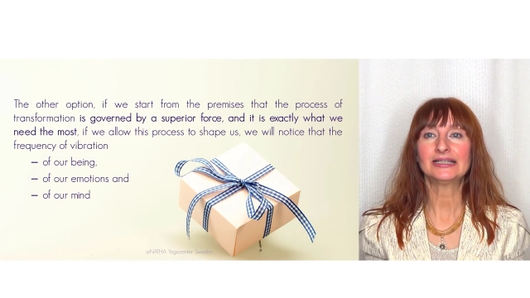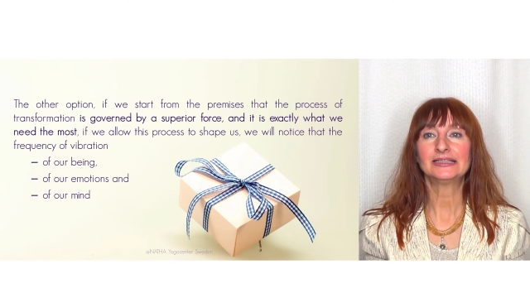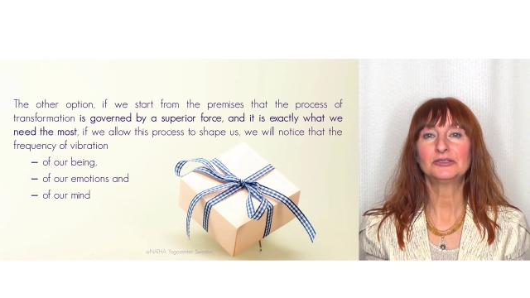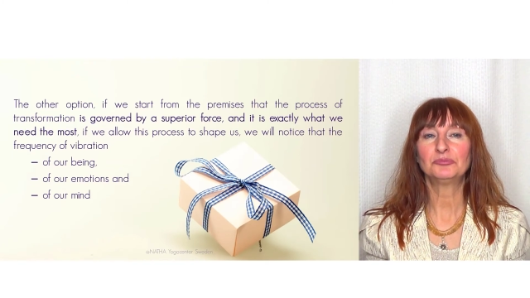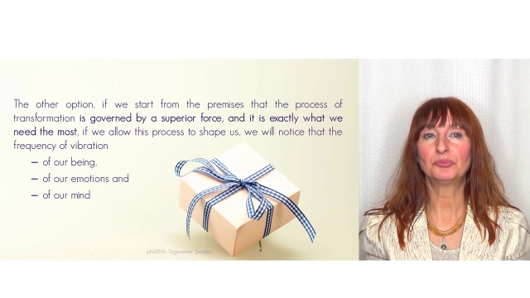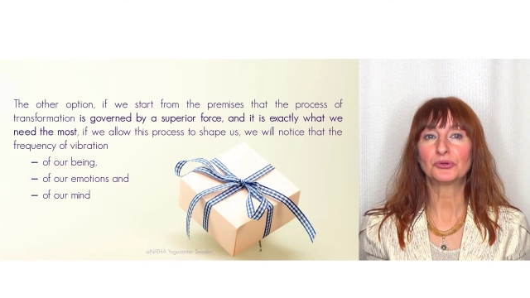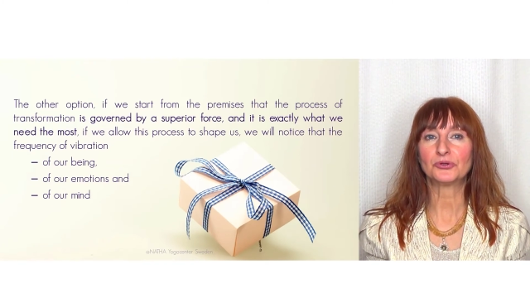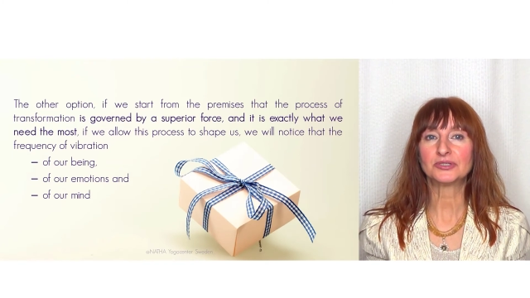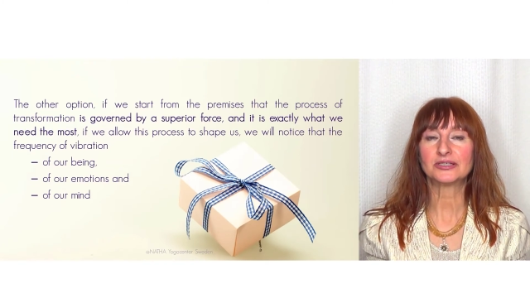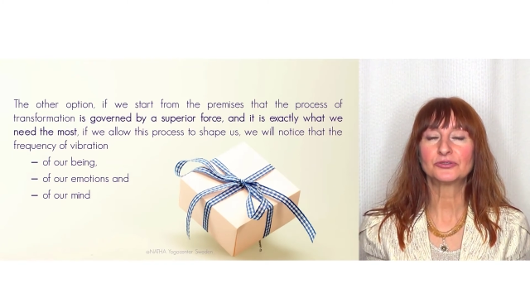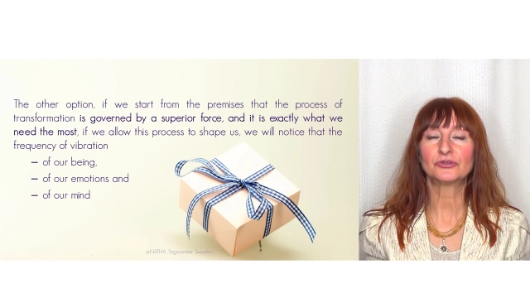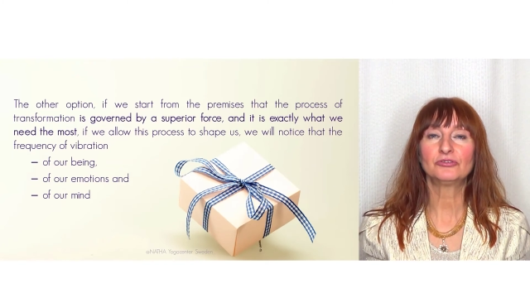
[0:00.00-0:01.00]
that the
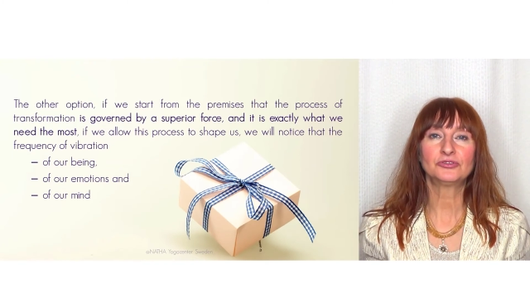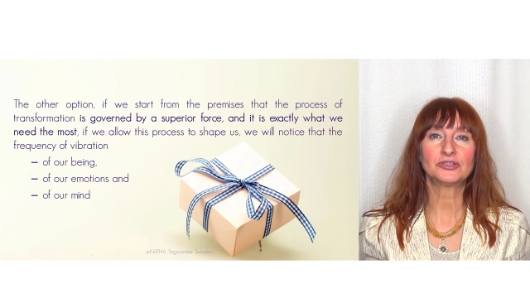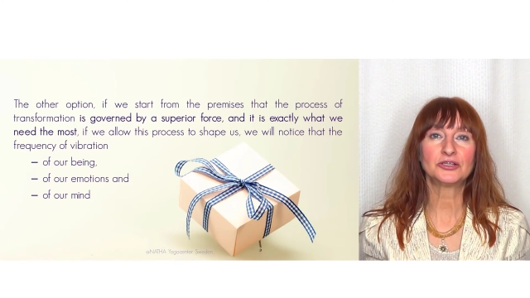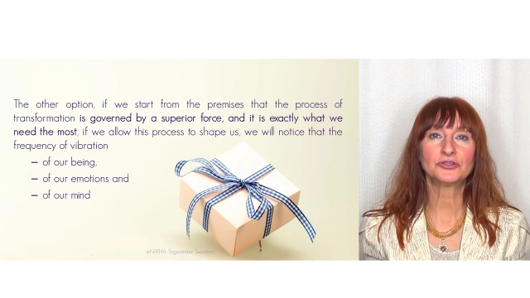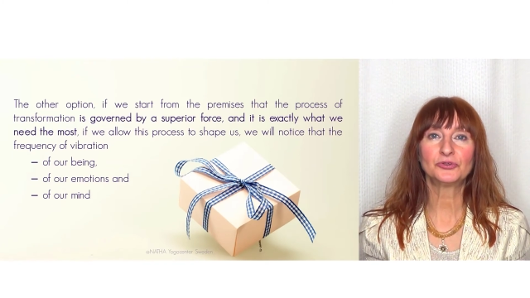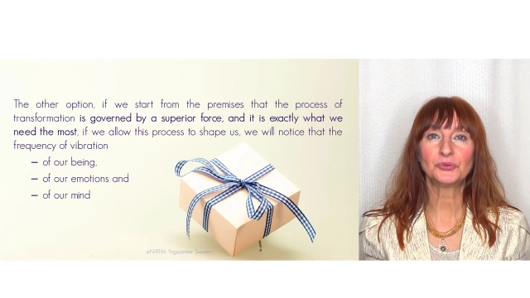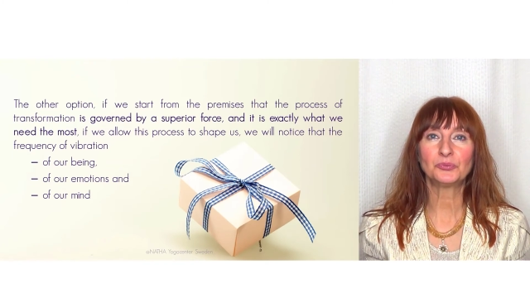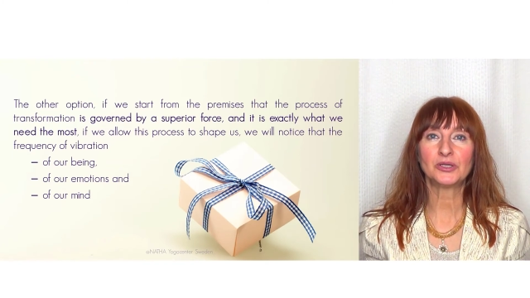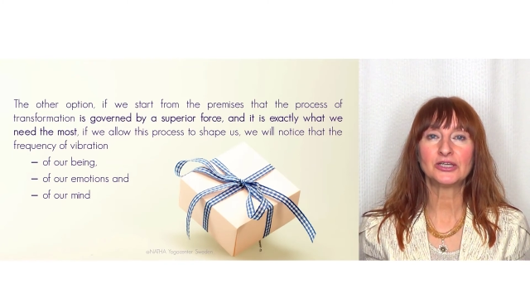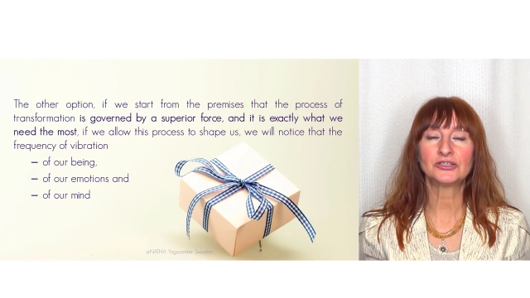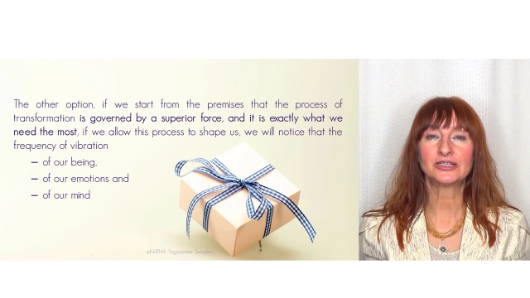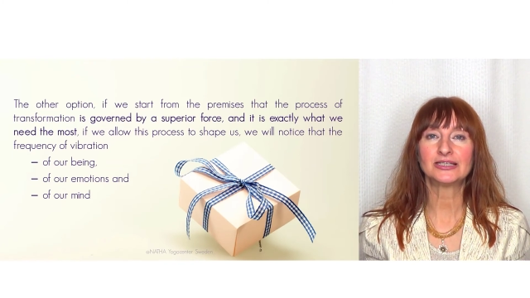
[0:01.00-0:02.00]
process of
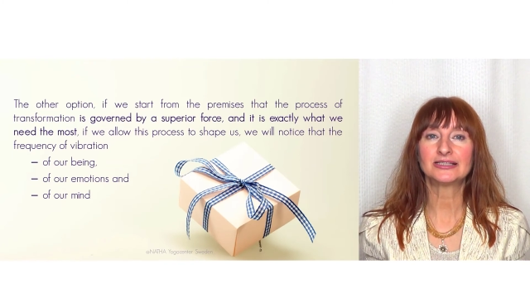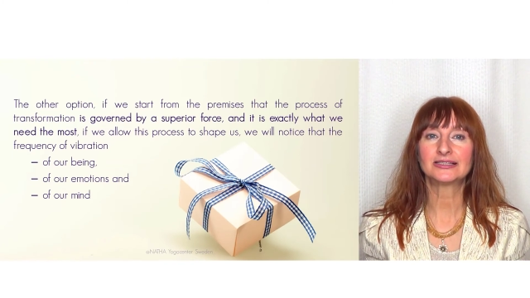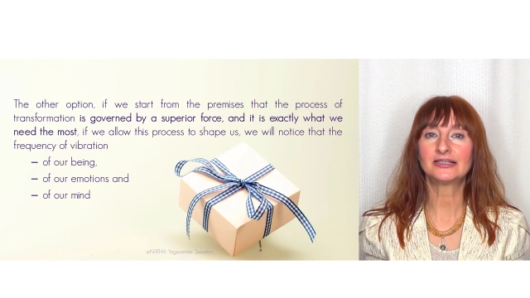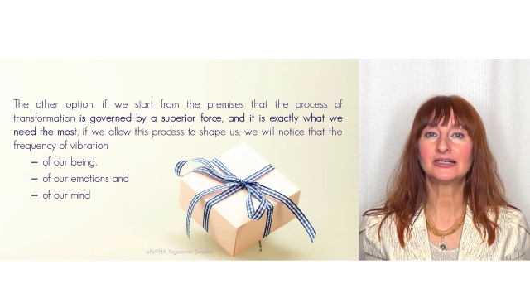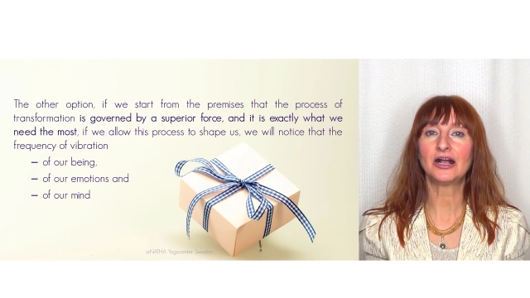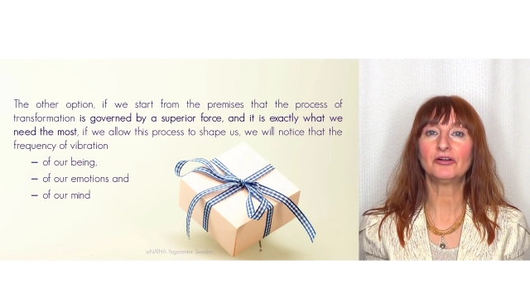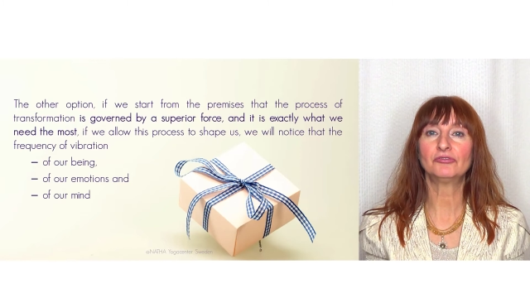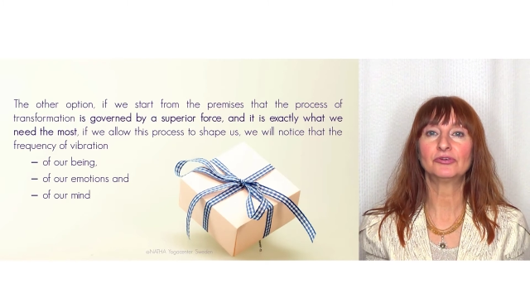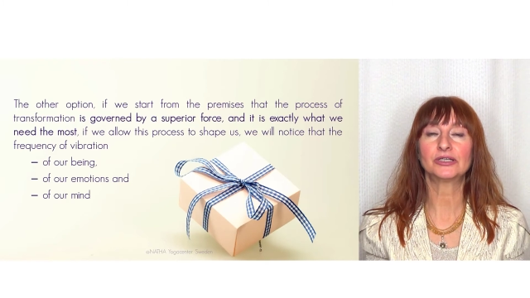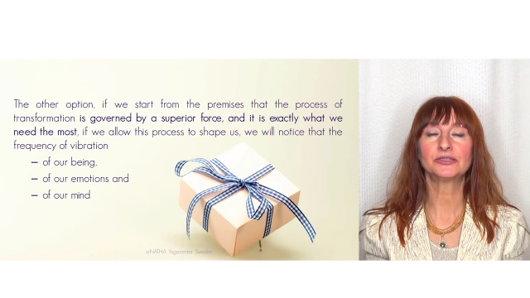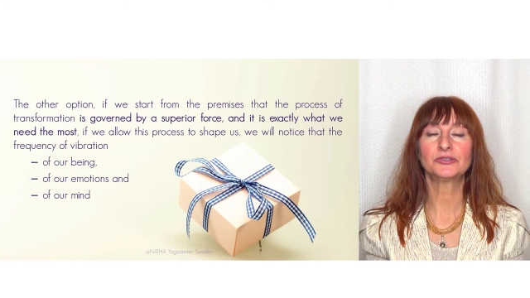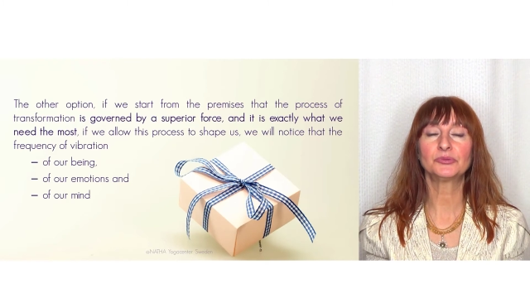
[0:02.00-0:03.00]
transformation is
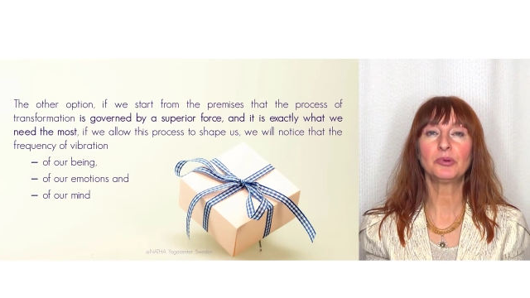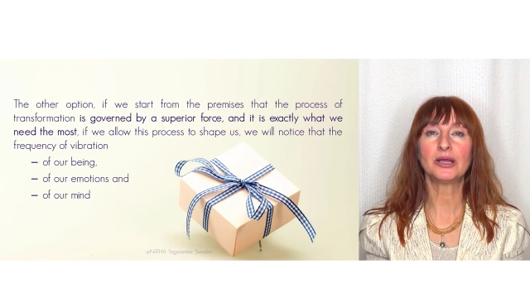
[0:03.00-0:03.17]
governed